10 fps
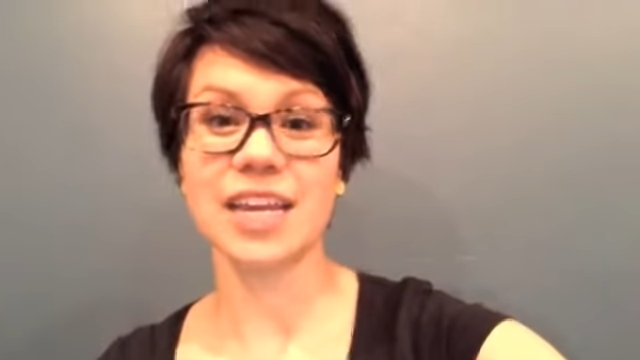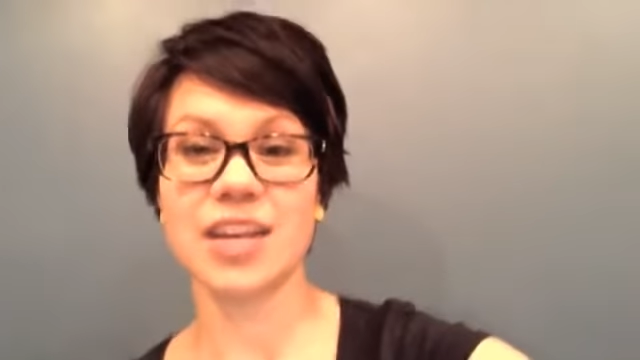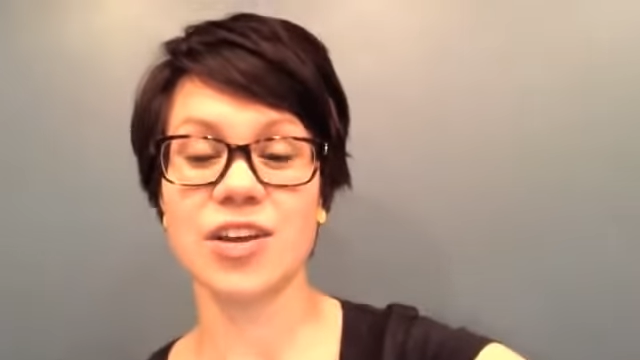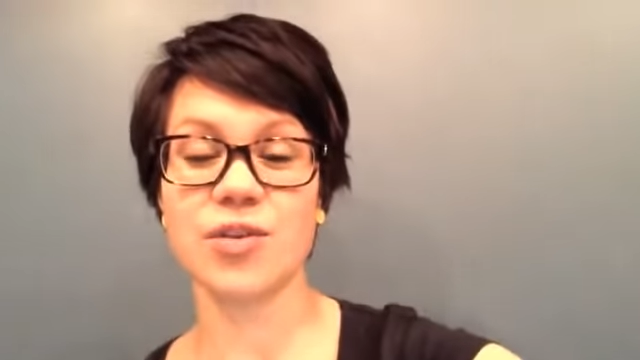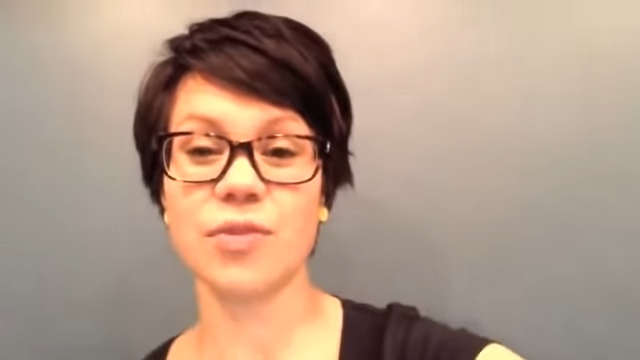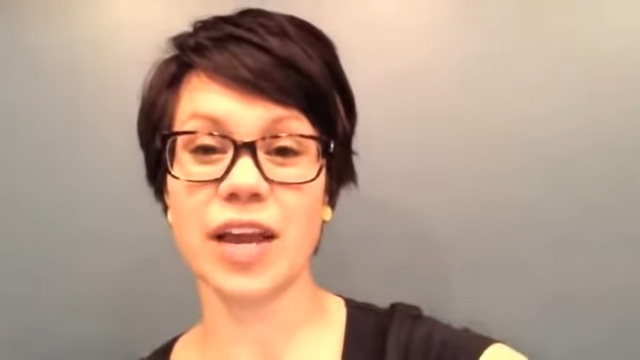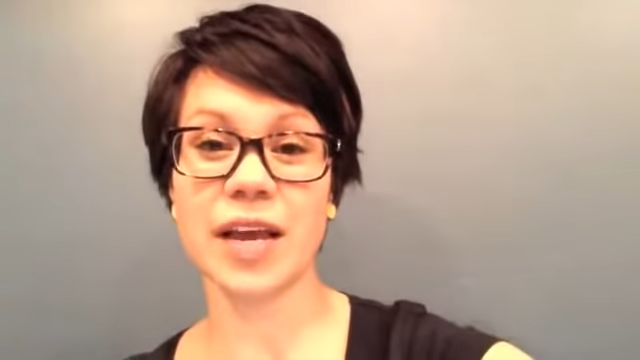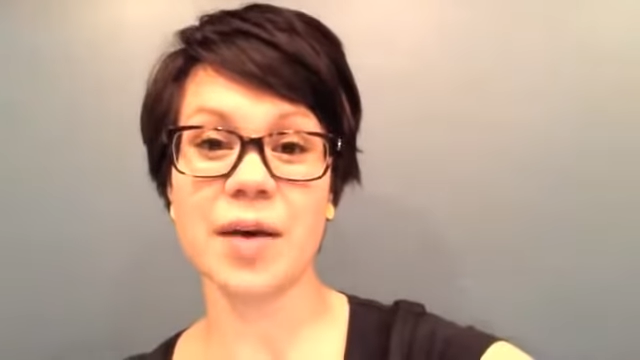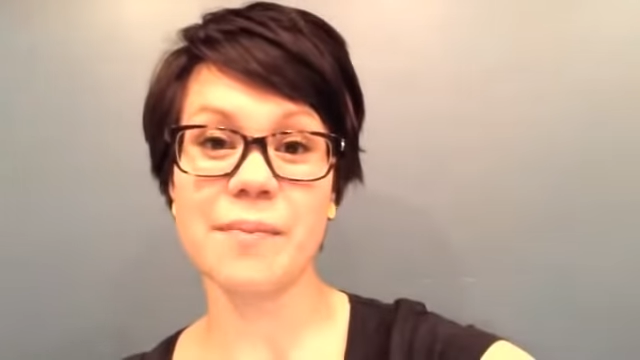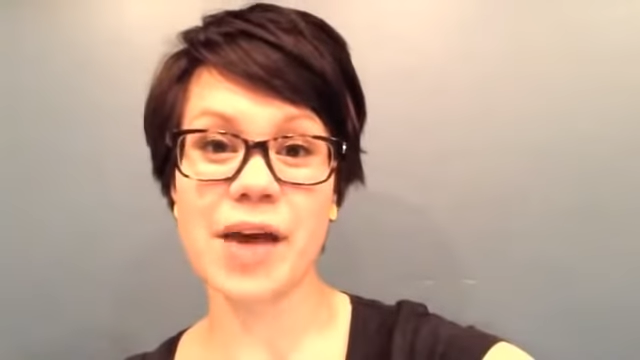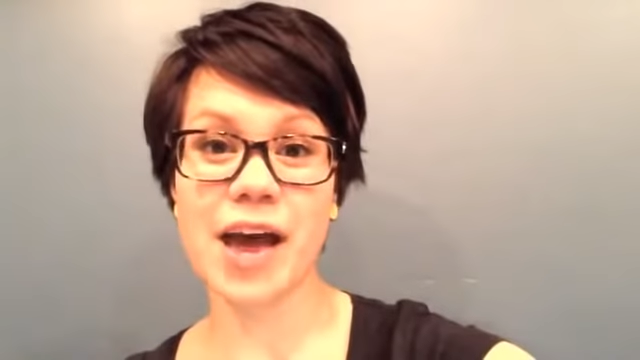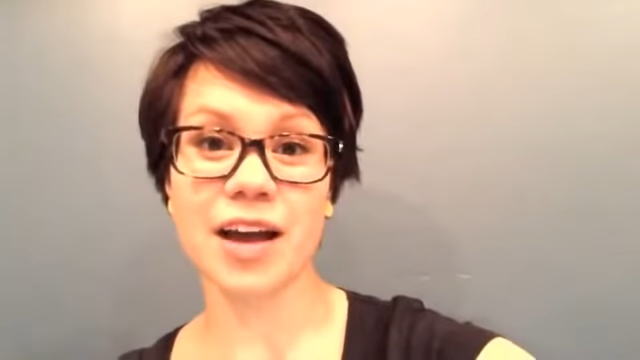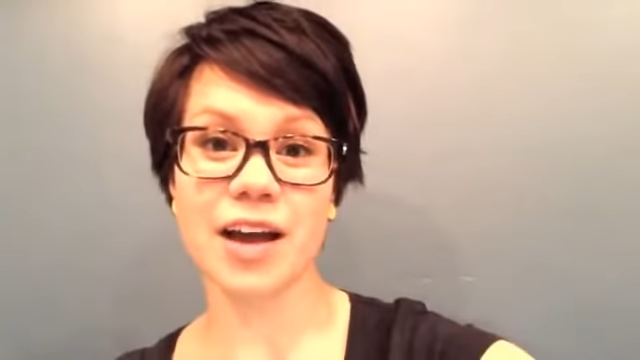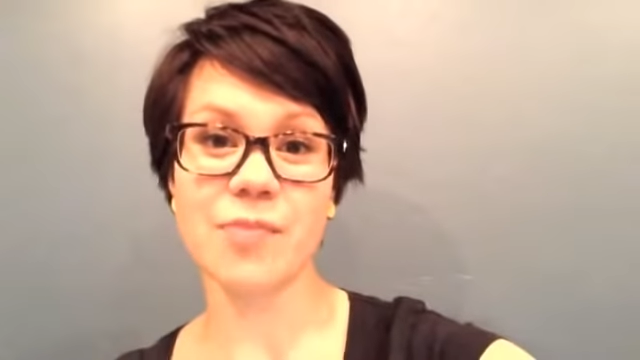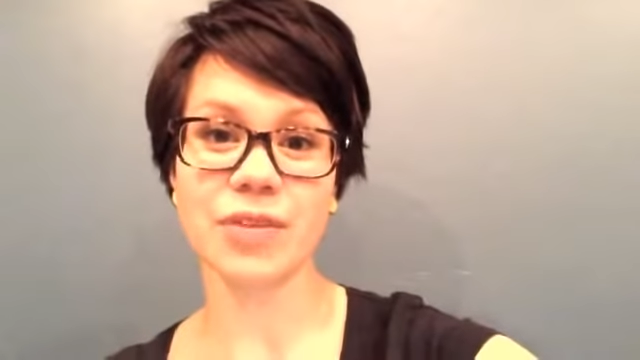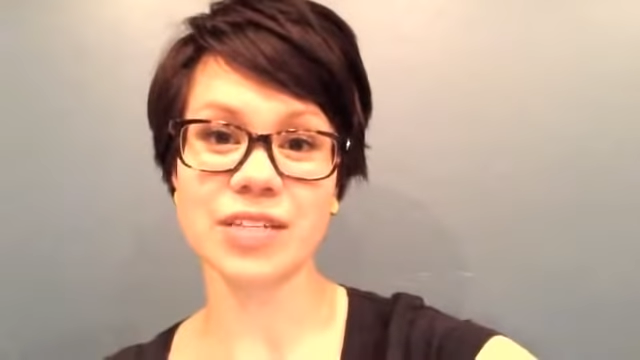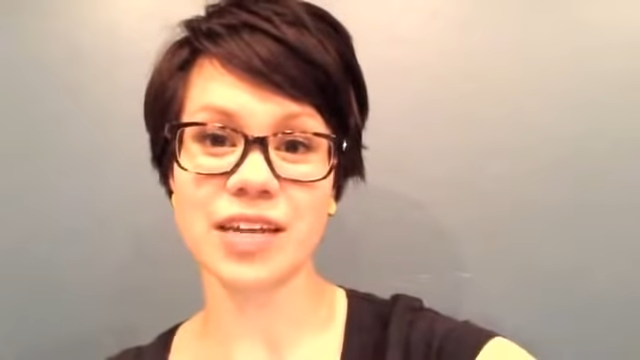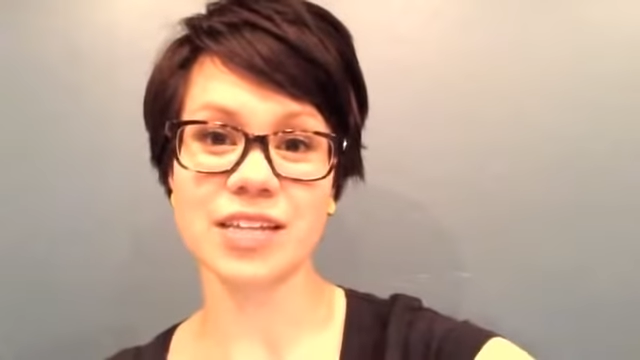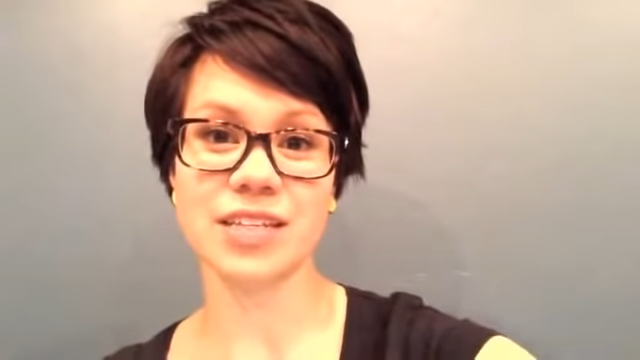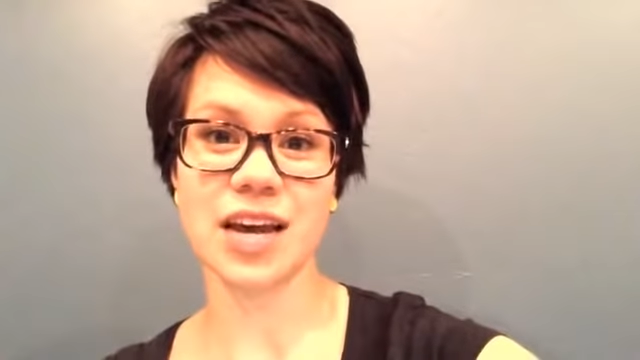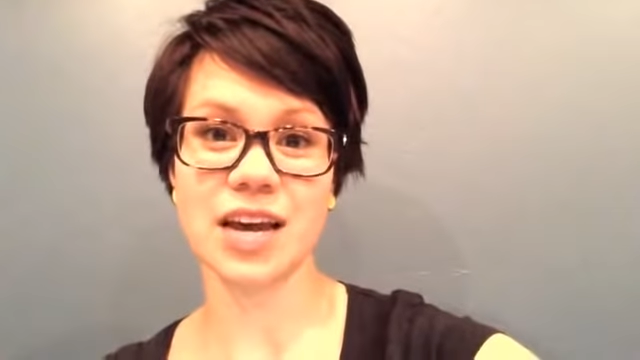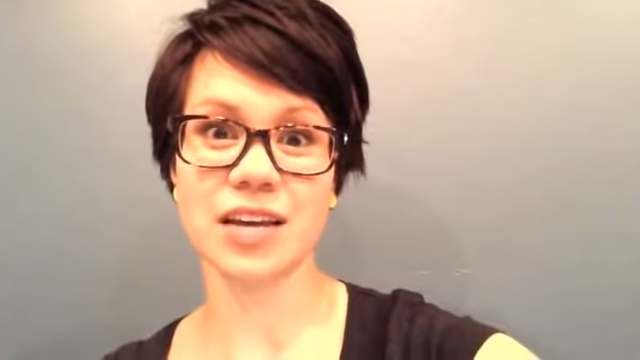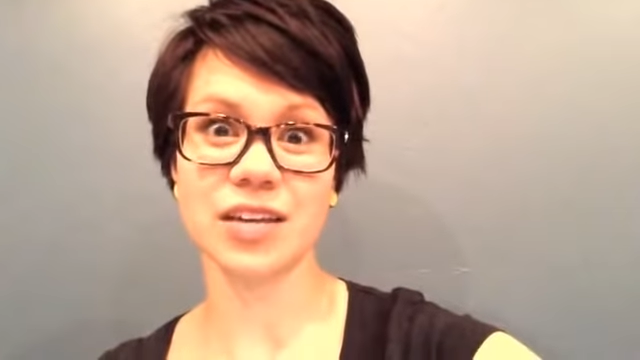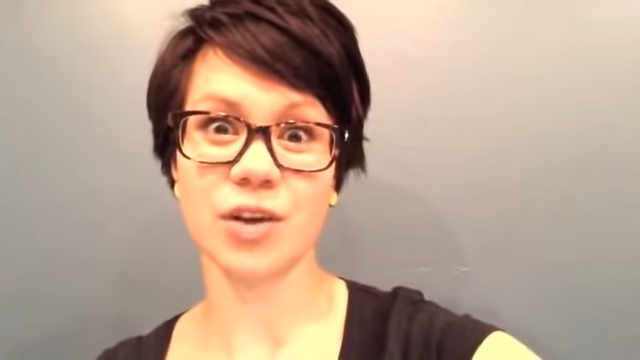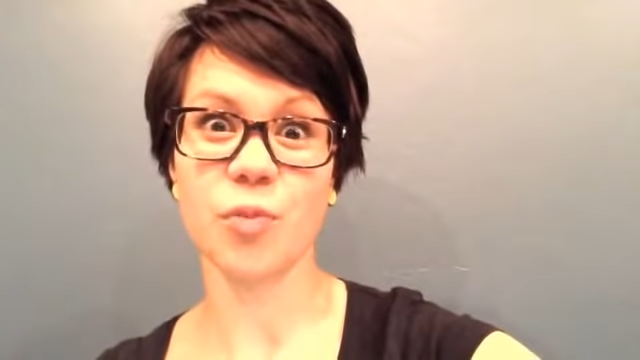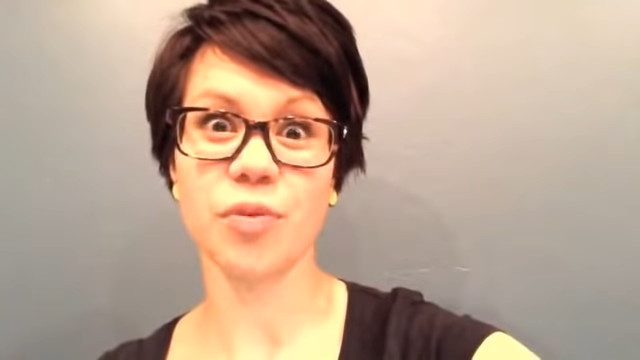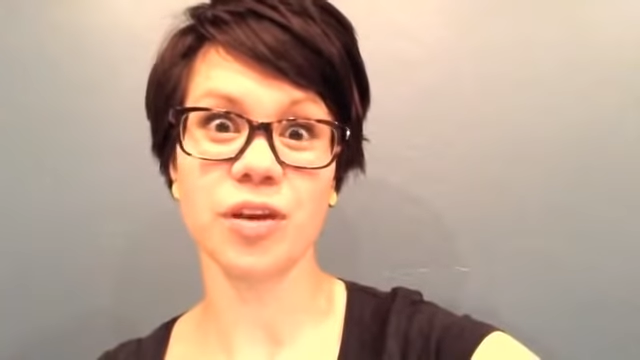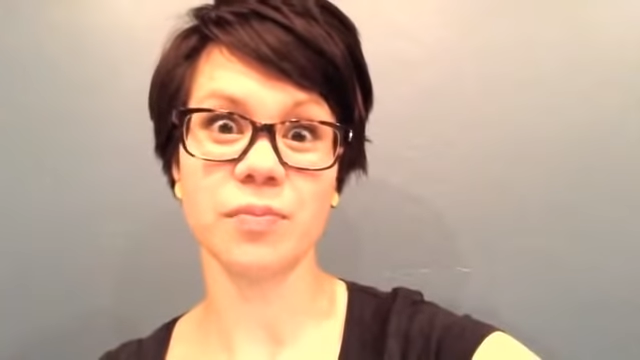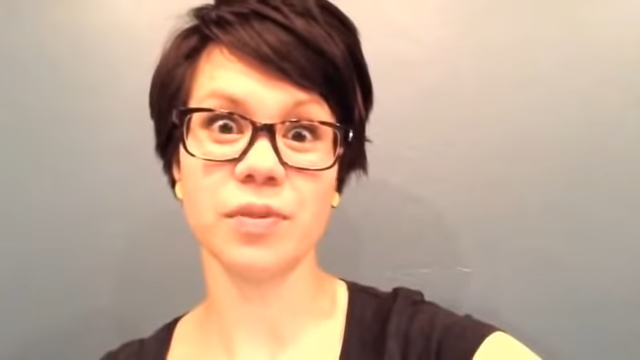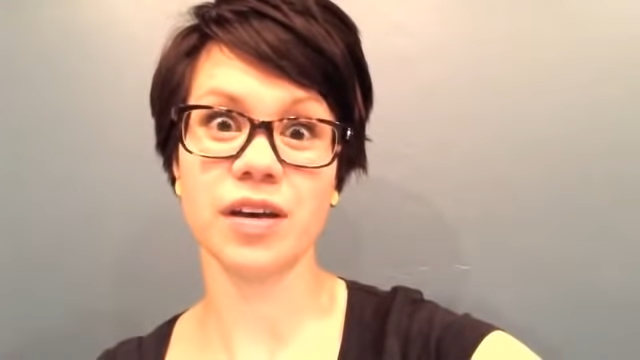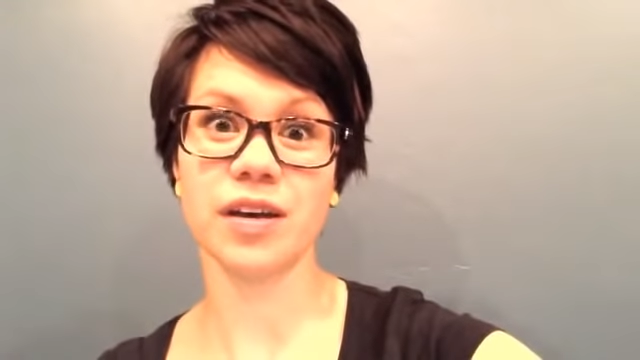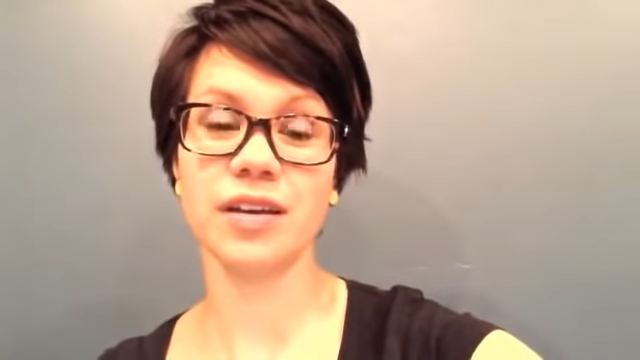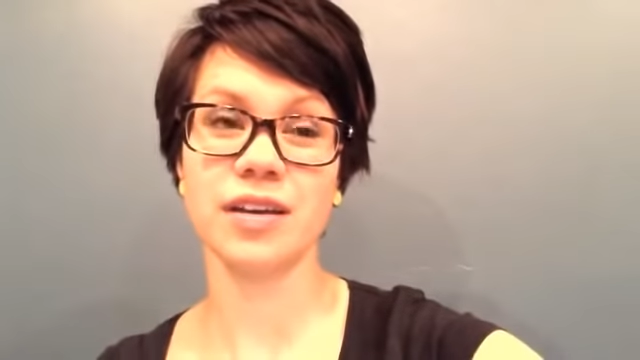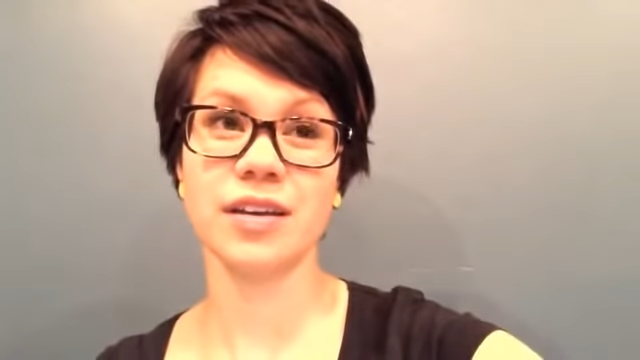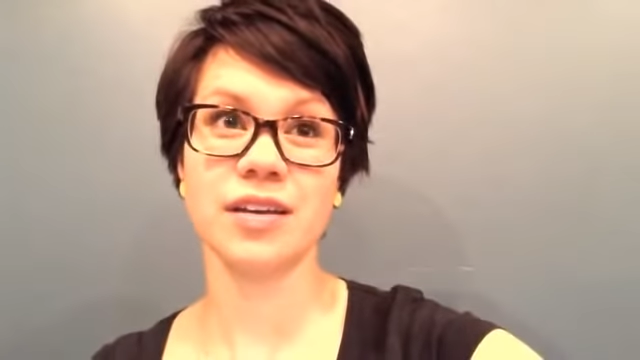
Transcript: And I know when I come back, I'm excited to, you know, open up an